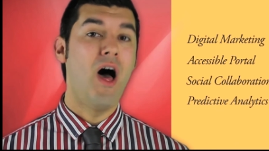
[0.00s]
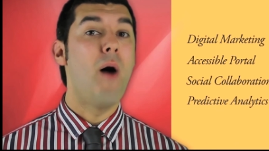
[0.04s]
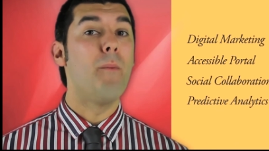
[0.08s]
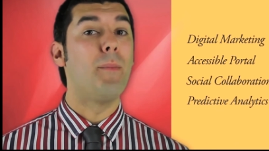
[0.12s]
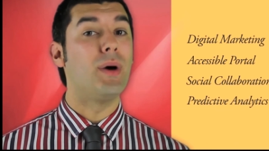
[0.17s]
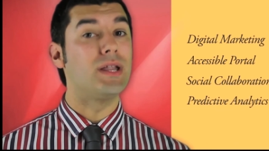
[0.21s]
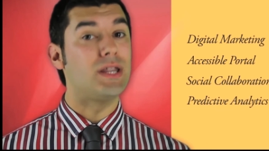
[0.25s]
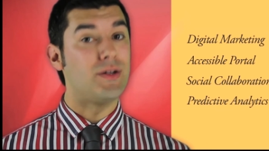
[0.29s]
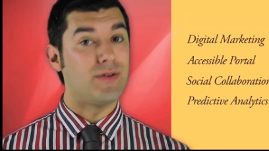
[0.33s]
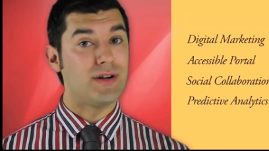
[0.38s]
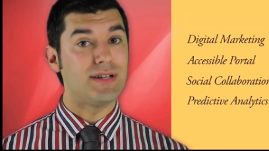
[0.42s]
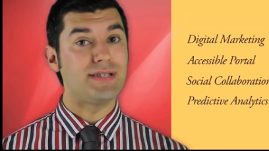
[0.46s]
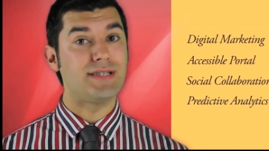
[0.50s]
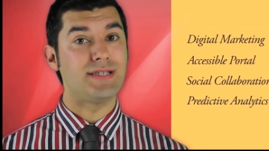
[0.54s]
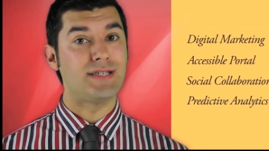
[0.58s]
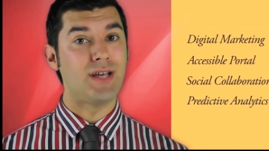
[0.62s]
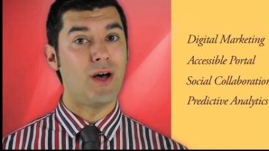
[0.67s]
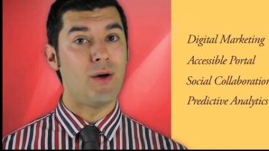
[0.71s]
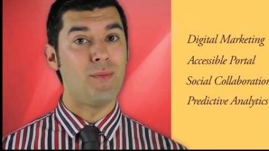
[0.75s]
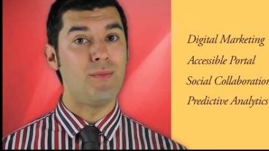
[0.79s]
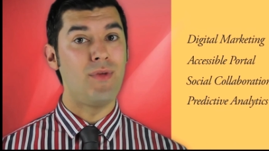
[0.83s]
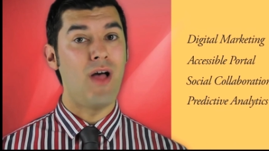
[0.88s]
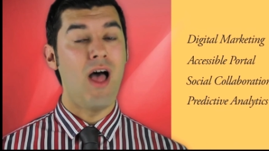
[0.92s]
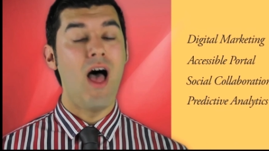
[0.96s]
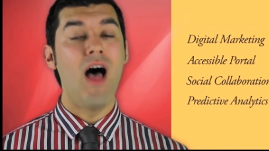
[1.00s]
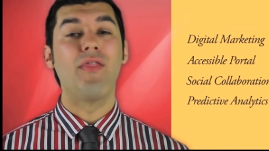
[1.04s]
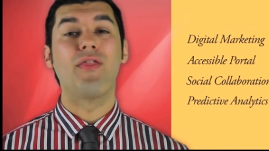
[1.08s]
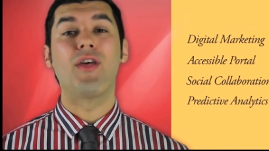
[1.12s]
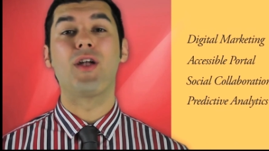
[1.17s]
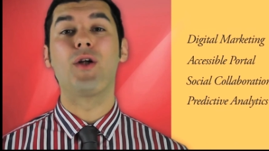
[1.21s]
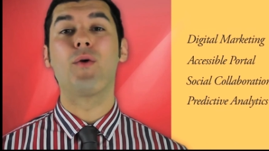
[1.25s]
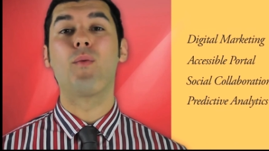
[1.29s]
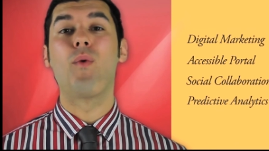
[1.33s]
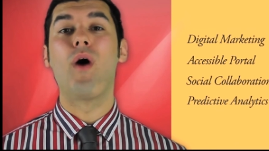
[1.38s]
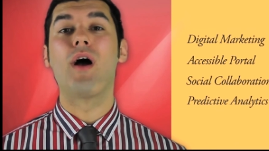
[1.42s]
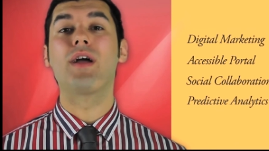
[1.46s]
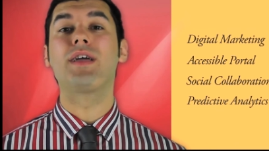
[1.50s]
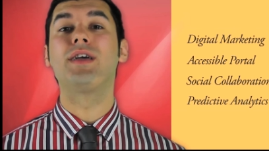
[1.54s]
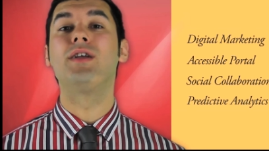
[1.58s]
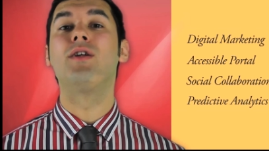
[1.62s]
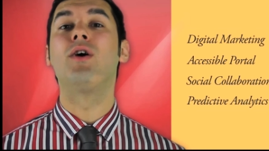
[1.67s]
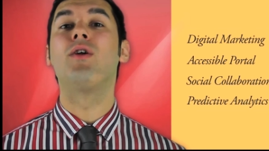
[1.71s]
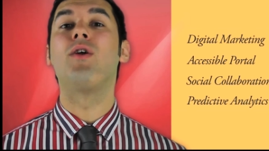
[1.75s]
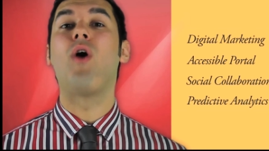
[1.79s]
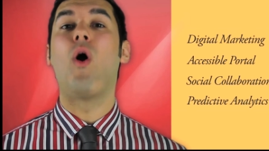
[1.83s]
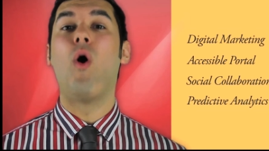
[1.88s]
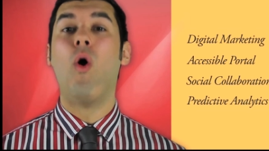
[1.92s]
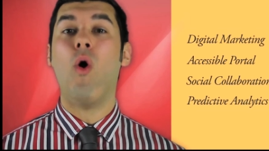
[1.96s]
but there are some that are working
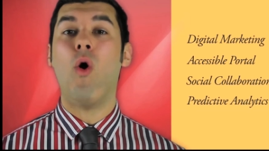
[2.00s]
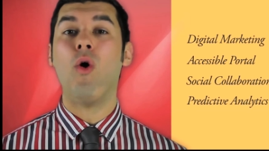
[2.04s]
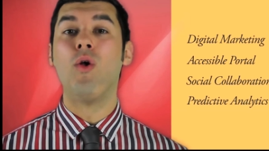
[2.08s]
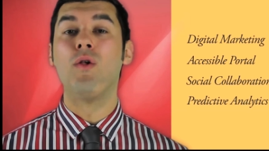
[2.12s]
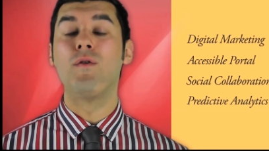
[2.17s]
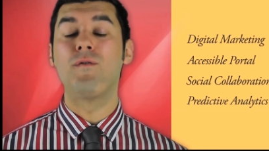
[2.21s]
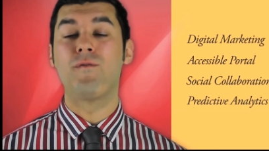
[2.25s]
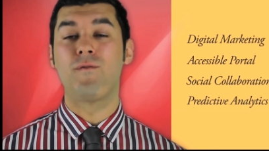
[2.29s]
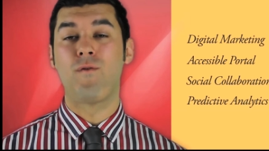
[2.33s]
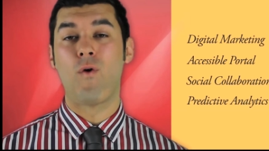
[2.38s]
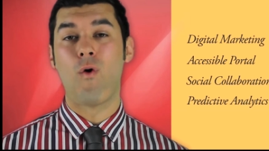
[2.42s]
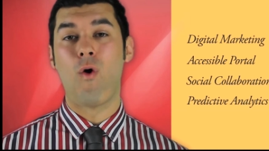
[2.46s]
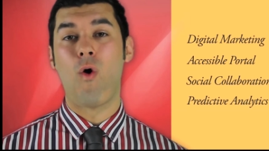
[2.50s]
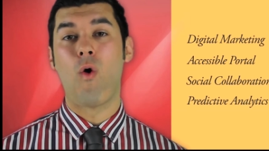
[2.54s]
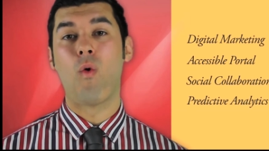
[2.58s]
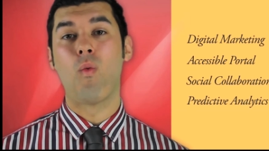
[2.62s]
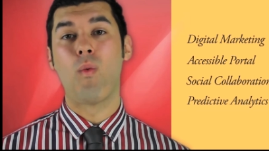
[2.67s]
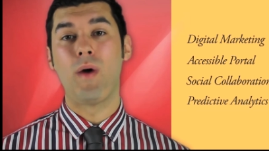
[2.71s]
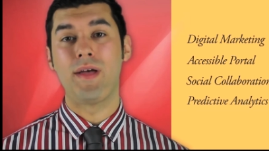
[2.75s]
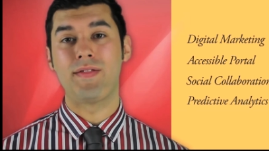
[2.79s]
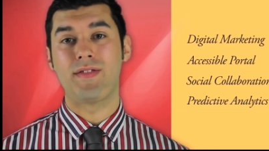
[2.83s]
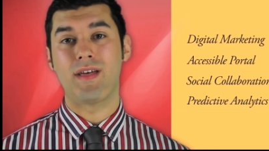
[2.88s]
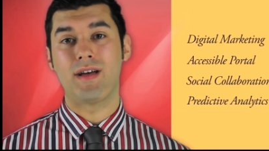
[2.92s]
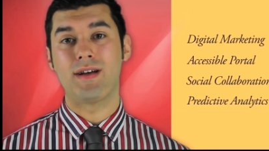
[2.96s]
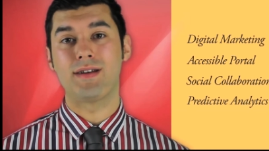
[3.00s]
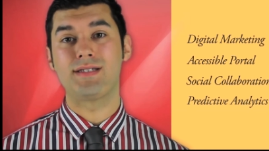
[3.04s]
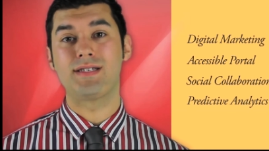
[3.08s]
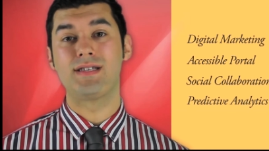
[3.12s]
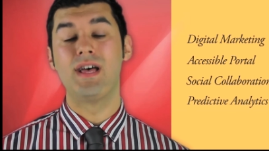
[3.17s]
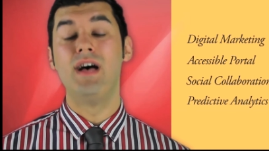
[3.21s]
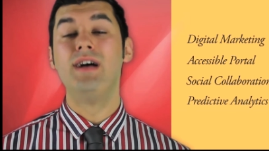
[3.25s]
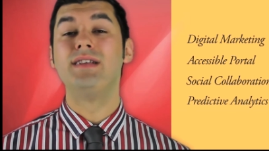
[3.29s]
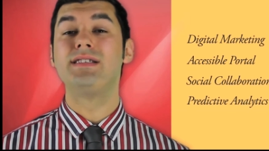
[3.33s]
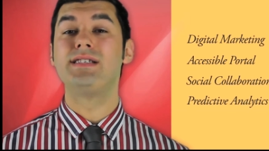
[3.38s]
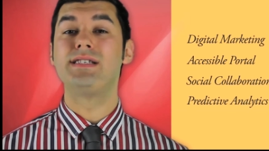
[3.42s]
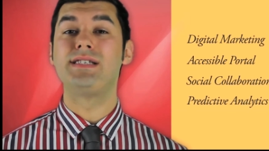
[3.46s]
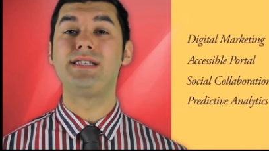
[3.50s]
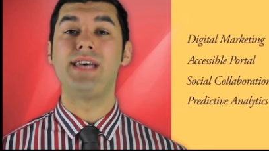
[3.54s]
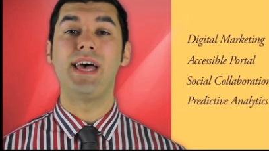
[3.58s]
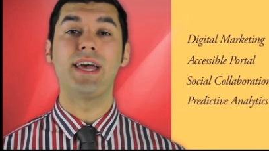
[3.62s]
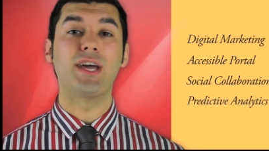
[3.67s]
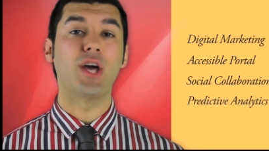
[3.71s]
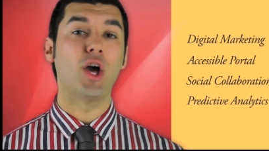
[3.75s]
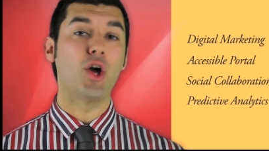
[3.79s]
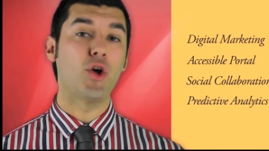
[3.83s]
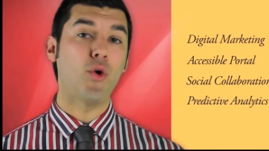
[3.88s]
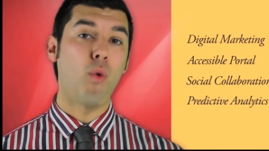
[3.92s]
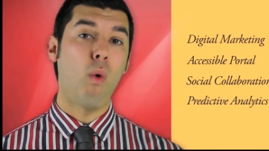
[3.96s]
on all four with us to take
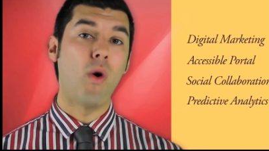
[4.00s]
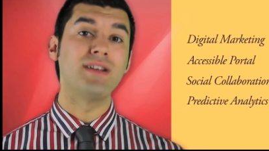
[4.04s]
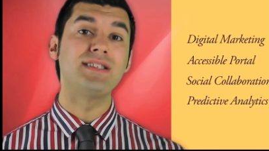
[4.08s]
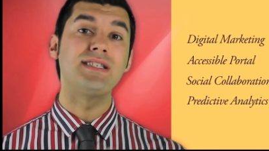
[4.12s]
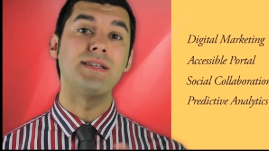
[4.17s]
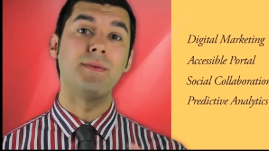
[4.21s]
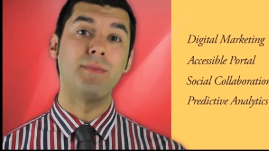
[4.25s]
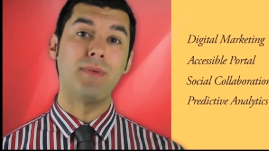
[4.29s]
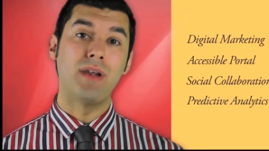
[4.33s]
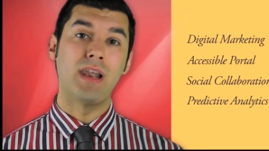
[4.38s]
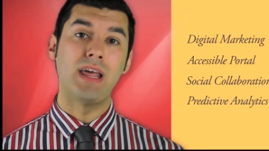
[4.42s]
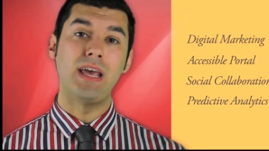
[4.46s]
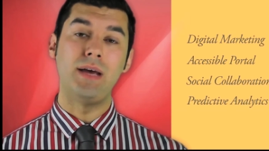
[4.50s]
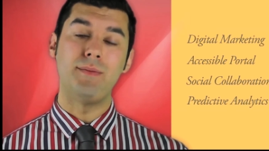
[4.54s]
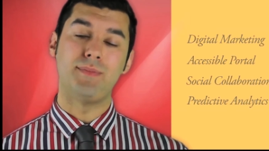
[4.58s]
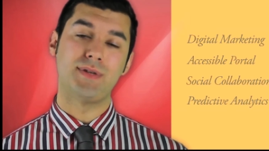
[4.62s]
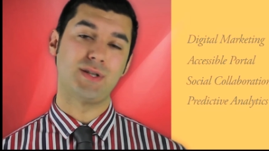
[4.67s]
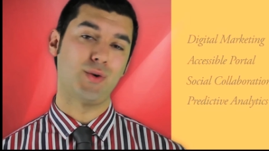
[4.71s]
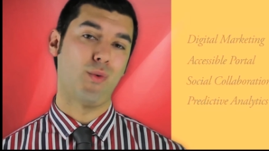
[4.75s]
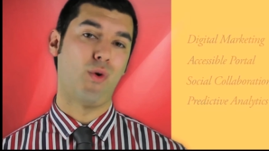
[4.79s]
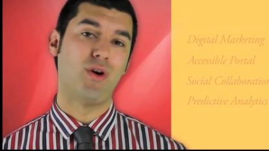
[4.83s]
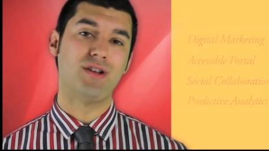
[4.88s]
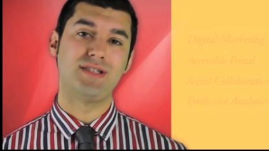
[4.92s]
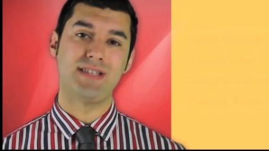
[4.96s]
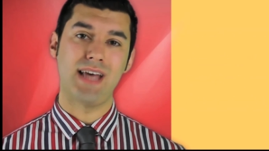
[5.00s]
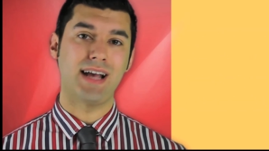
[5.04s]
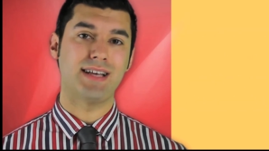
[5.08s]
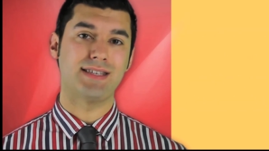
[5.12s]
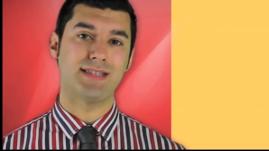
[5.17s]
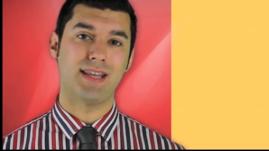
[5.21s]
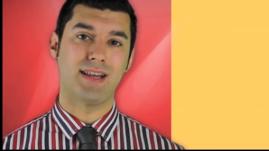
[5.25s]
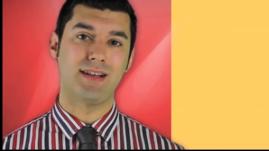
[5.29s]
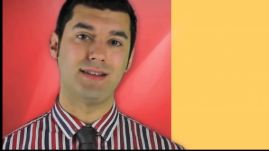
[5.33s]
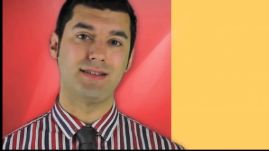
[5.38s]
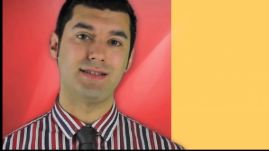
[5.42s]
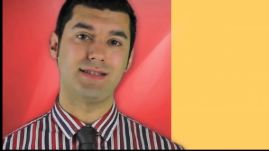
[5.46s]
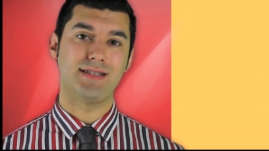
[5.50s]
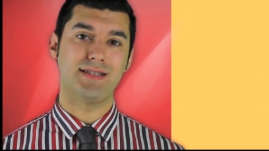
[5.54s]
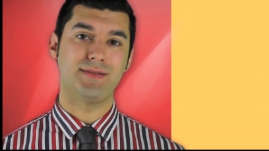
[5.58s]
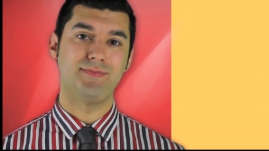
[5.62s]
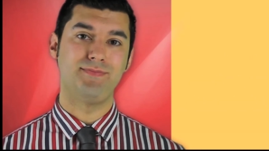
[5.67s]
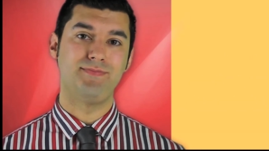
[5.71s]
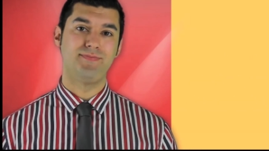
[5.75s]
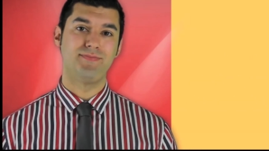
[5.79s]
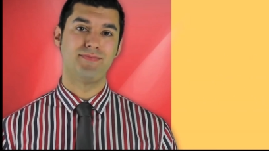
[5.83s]
a quantum leap towards excellence.